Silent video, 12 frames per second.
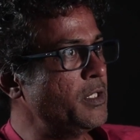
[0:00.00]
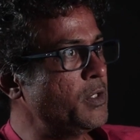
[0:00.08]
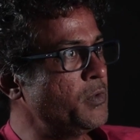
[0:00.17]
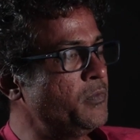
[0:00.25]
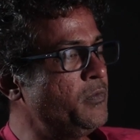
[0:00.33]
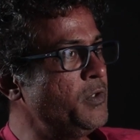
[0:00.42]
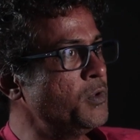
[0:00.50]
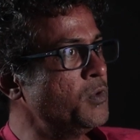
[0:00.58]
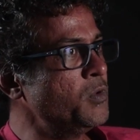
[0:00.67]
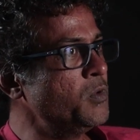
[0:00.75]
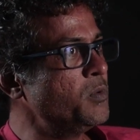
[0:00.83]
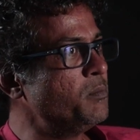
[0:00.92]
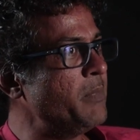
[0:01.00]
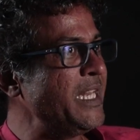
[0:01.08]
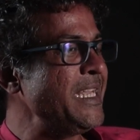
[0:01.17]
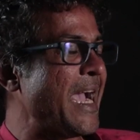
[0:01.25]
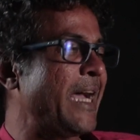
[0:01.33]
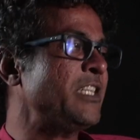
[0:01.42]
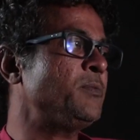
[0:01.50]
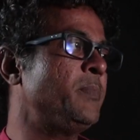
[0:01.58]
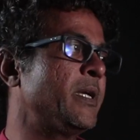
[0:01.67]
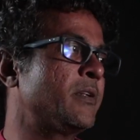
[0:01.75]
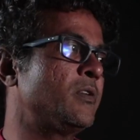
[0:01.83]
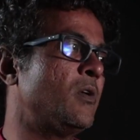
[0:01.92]
to view many
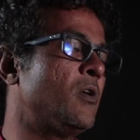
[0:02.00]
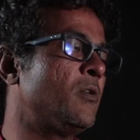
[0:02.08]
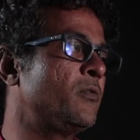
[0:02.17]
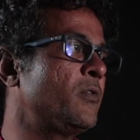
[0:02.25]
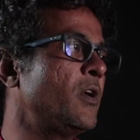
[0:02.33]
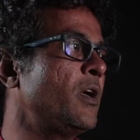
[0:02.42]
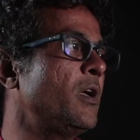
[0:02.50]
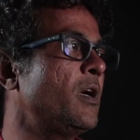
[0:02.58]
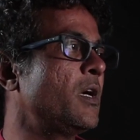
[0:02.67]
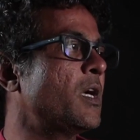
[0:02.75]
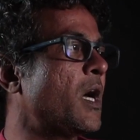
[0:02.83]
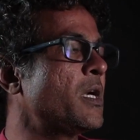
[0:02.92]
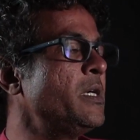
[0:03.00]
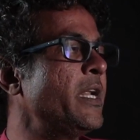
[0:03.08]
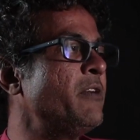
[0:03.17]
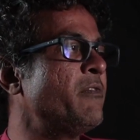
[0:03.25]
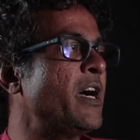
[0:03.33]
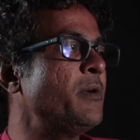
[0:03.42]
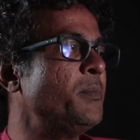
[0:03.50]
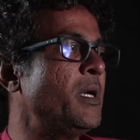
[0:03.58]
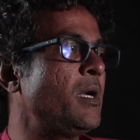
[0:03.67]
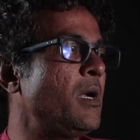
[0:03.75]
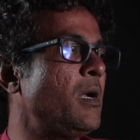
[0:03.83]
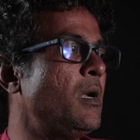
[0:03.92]
aspects of current
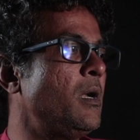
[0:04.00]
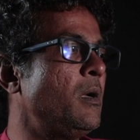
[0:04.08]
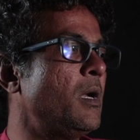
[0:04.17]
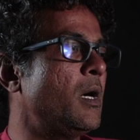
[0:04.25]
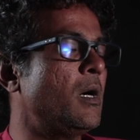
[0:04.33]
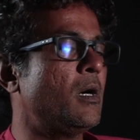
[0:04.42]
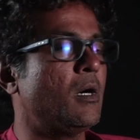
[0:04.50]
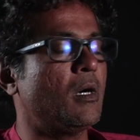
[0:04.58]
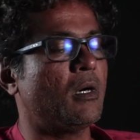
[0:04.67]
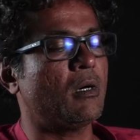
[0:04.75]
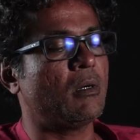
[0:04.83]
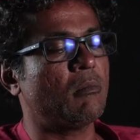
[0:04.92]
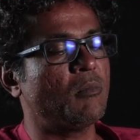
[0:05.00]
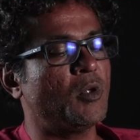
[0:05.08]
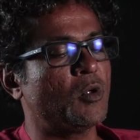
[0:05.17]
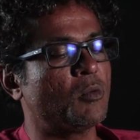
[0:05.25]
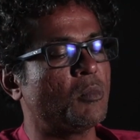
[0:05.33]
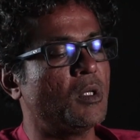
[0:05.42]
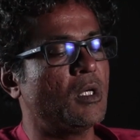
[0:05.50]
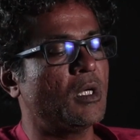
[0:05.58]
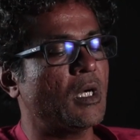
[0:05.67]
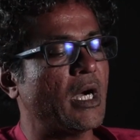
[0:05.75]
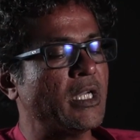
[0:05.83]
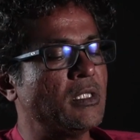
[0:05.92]
environmental,
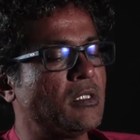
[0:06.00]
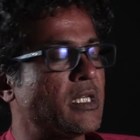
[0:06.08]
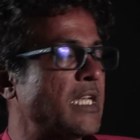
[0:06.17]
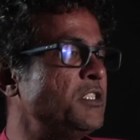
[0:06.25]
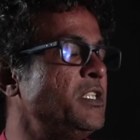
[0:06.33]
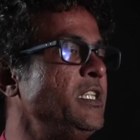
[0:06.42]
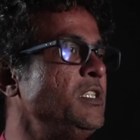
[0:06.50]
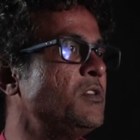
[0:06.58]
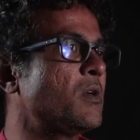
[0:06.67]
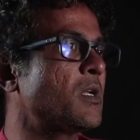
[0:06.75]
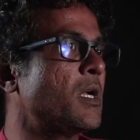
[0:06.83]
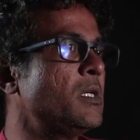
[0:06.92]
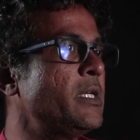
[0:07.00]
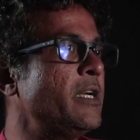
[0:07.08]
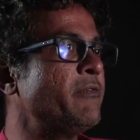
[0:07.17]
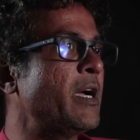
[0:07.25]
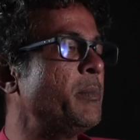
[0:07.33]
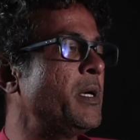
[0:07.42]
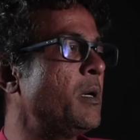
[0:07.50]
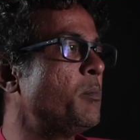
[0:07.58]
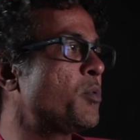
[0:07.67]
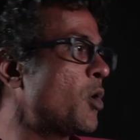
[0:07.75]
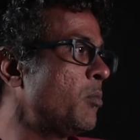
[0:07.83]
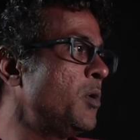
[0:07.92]
either tragedies or current environmental
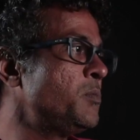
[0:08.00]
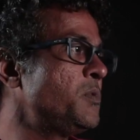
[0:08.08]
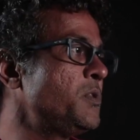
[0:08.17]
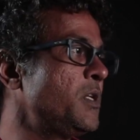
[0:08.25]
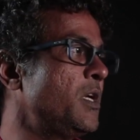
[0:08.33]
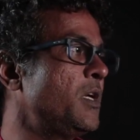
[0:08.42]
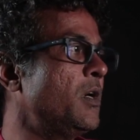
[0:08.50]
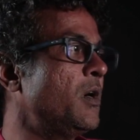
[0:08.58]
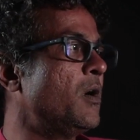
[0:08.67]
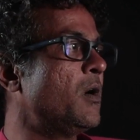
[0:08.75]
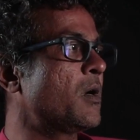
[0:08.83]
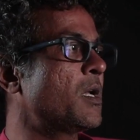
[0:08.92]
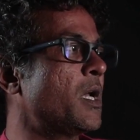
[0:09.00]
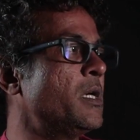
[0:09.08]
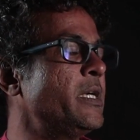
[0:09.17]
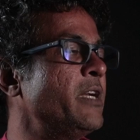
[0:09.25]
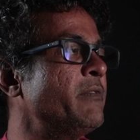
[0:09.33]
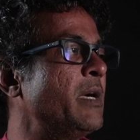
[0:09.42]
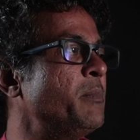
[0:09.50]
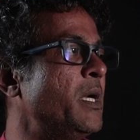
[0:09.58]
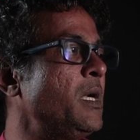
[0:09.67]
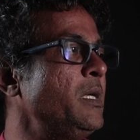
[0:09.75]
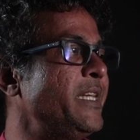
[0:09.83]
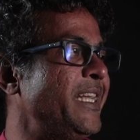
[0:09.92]
problems or current
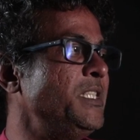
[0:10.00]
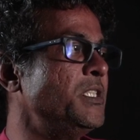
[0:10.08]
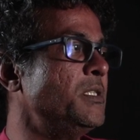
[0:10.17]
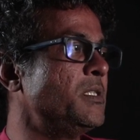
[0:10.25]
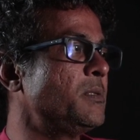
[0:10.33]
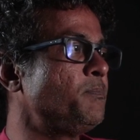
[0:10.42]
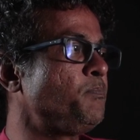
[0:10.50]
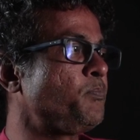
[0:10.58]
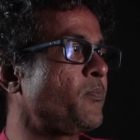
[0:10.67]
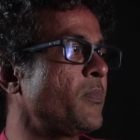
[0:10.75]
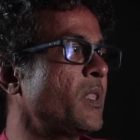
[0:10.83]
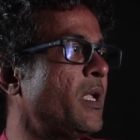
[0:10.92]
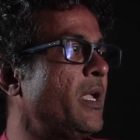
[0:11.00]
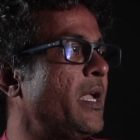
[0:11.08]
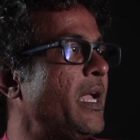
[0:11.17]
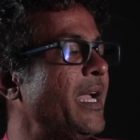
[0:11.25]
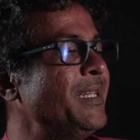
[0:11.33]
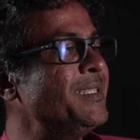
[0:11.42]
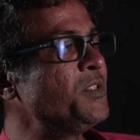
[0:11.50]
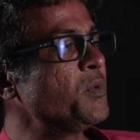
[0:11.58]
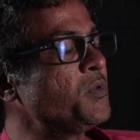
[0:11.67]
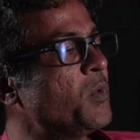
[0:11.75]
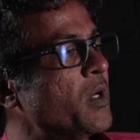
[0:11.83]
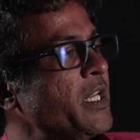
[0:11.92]
environmental tensions. And this
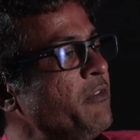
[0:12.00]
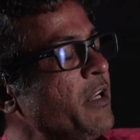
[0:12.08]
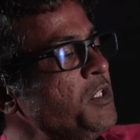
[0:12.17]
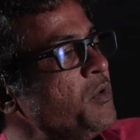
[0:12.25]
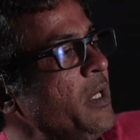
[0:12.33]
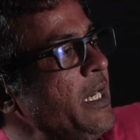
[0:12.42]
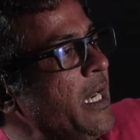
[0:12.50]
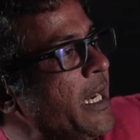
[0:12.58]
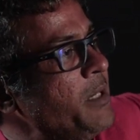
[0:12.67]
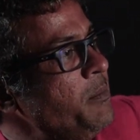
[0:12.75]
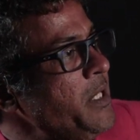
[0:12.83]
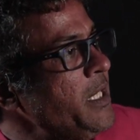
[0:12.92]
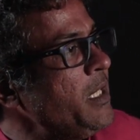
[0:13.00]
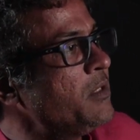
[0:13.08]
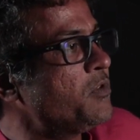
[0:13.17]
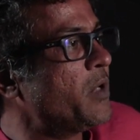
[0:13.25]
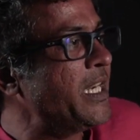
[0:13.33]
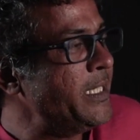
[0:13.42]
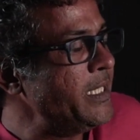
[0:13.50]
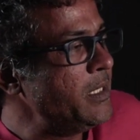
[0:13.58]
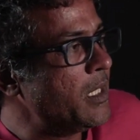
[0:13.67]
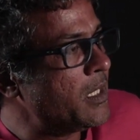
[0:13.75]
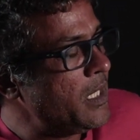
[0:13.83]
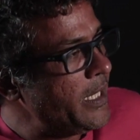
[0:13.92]
was what eventually led me. So I
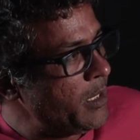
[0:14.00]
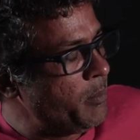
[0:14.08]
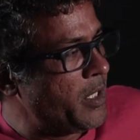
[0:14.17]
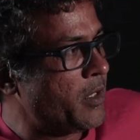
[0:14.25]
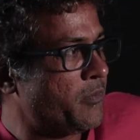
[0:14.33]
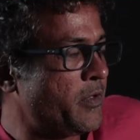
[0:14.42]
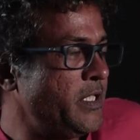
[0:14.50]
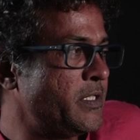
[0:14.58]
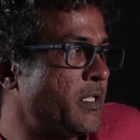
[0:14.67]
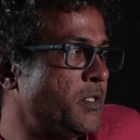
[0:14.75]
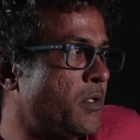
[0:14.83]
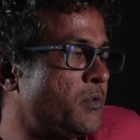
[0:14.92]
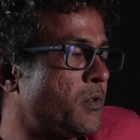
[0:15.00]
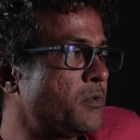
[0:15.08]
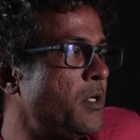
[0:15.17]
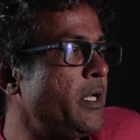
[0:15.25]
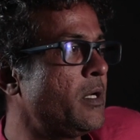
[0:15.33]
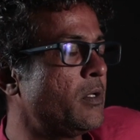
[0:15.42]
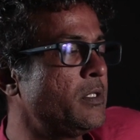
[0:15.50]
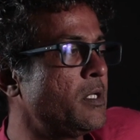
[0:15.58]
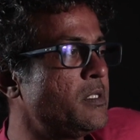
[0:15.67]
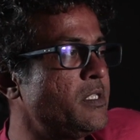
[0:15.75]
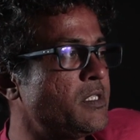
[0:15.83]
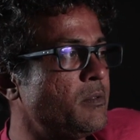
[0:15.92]
did a little bit of research on social
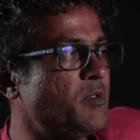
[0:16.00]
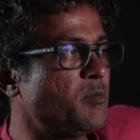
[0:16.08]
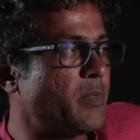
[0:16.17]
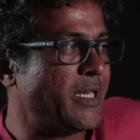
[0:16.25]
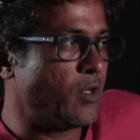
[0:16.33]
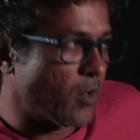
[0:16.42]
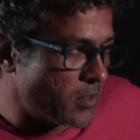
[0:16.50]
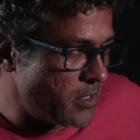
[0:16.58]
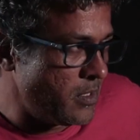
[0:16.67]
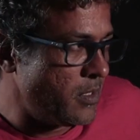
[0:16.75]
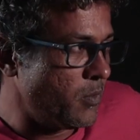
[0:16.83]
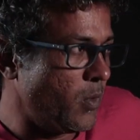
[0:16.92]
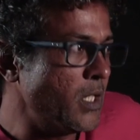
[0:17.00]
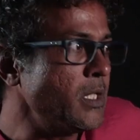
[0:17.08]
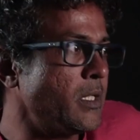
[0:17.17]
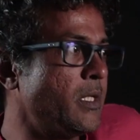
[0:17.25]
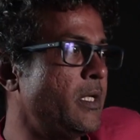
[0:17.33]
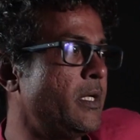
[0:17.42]
ecological systems in my doctoral work,